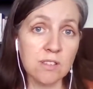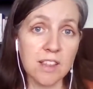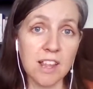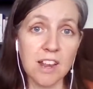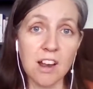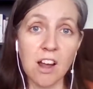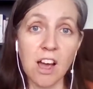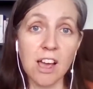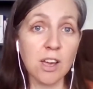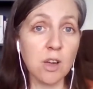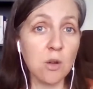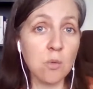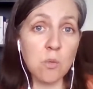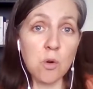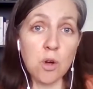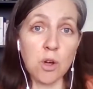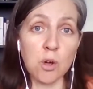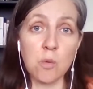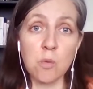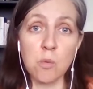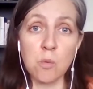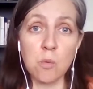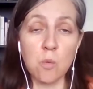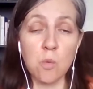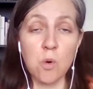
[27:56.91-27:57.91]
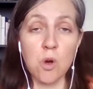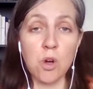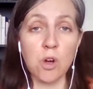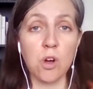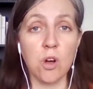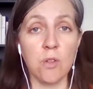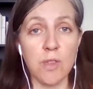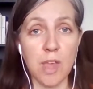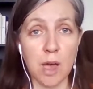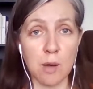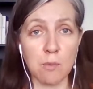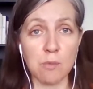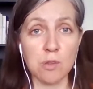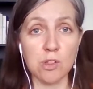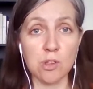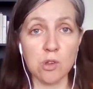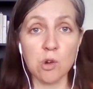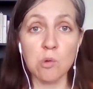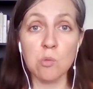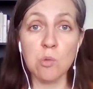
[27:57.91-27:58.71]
then I can work on that with you,